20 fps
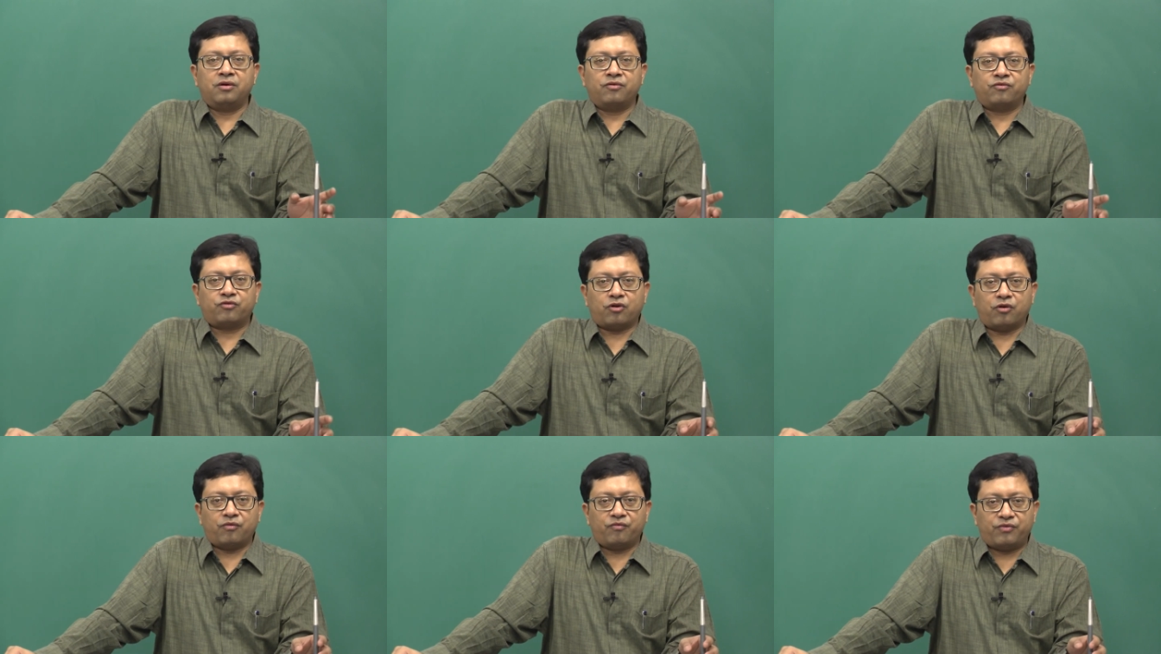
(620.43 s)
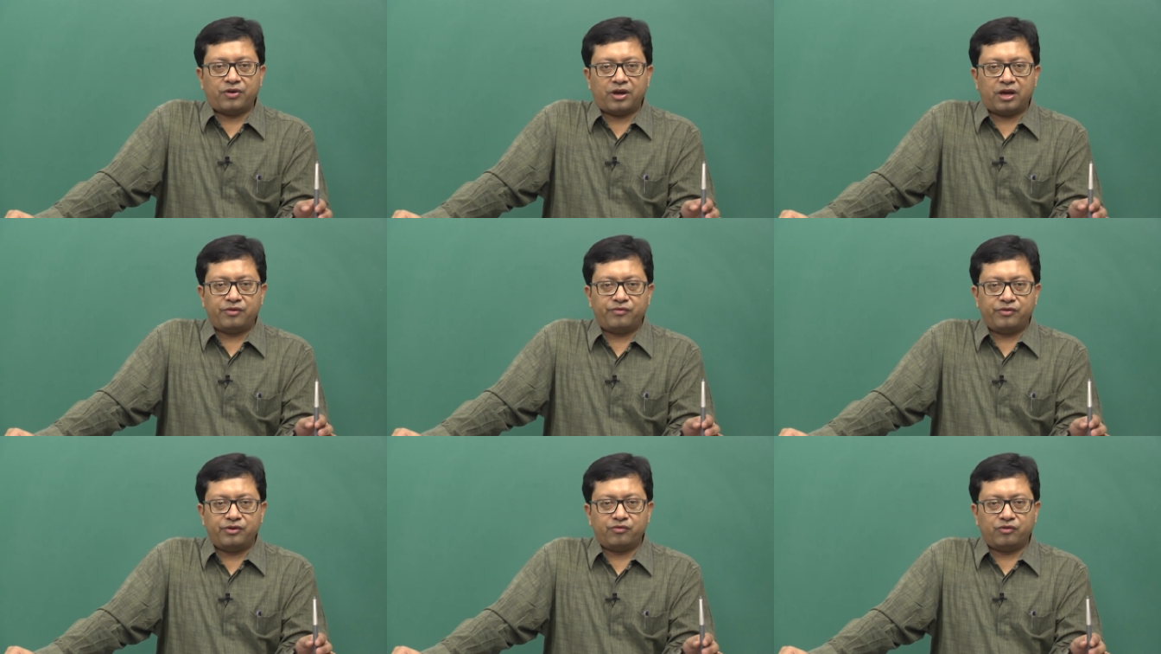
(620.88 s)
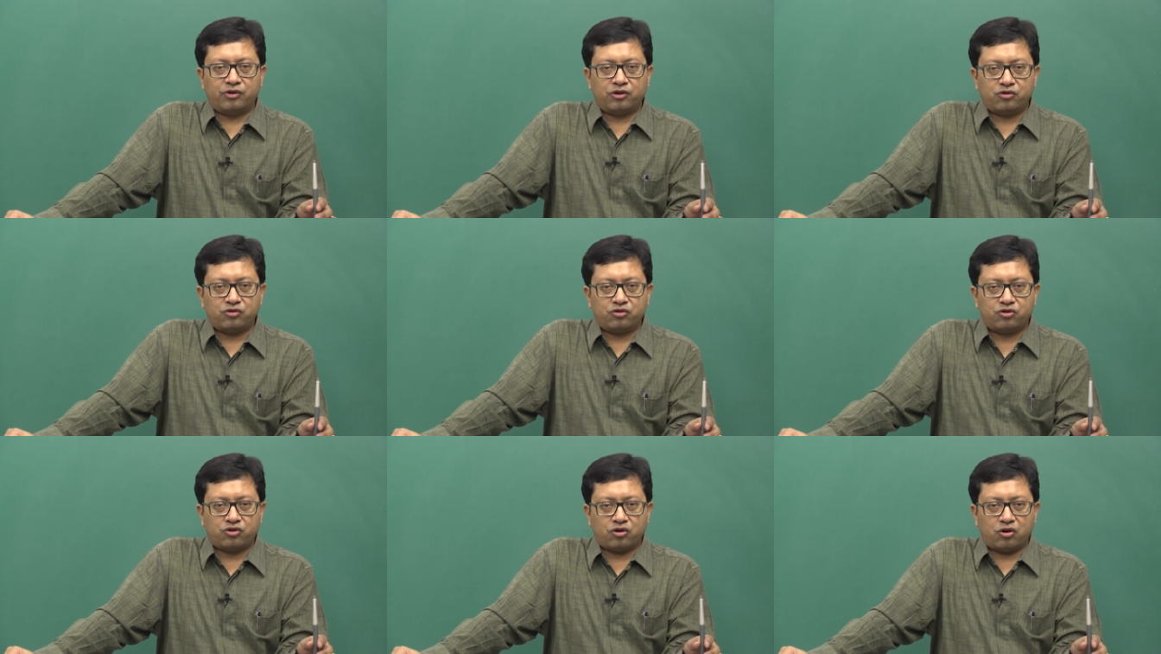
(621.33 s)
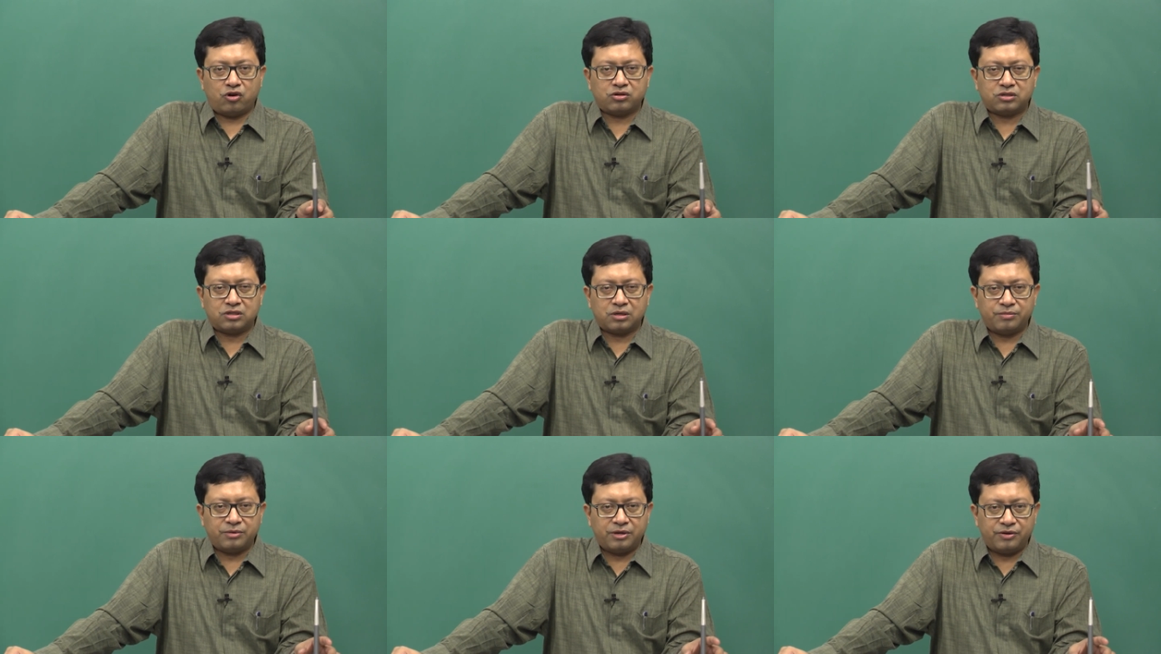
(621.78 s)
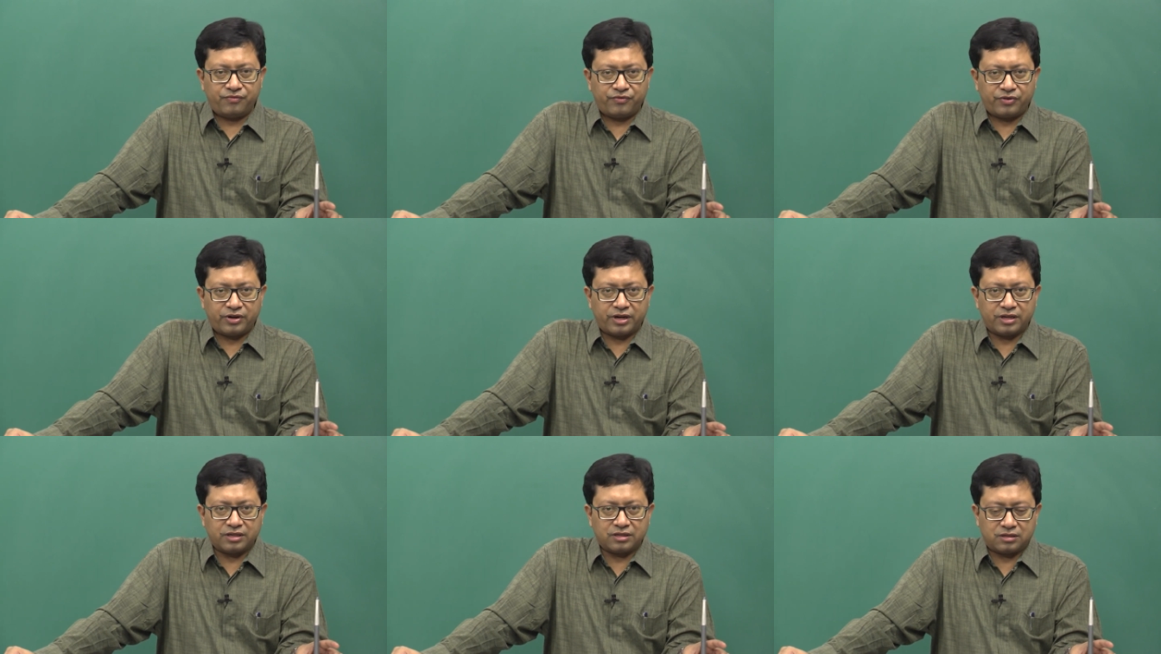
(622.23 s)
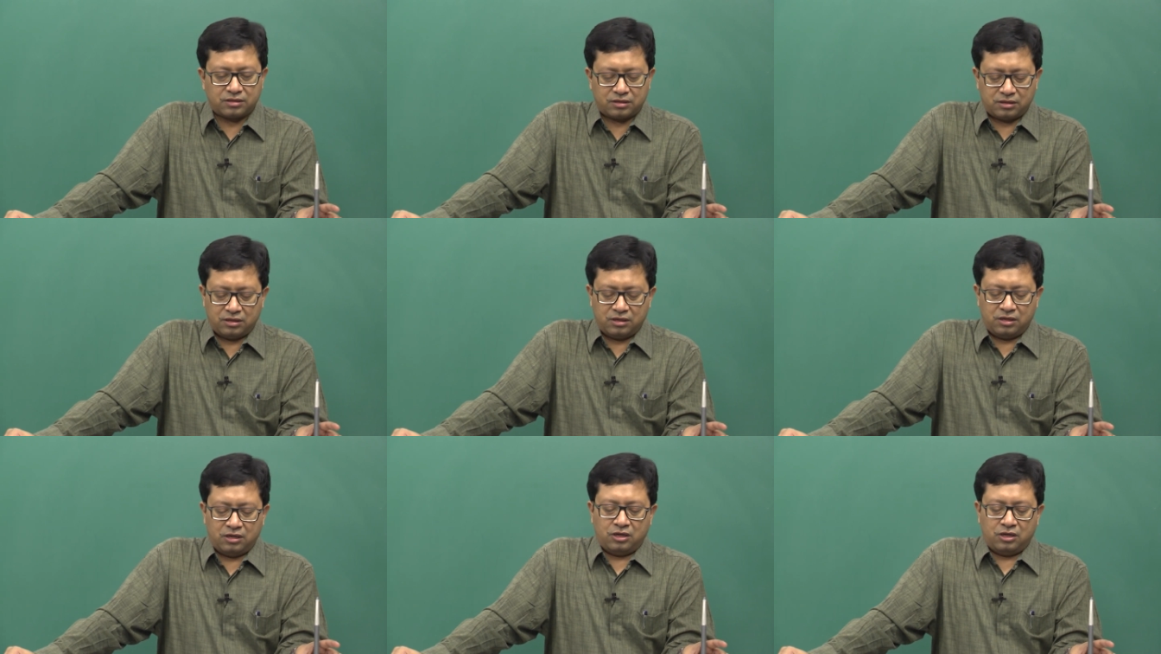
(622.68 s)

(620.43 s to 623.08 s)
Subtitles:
from where we want to draw some inference?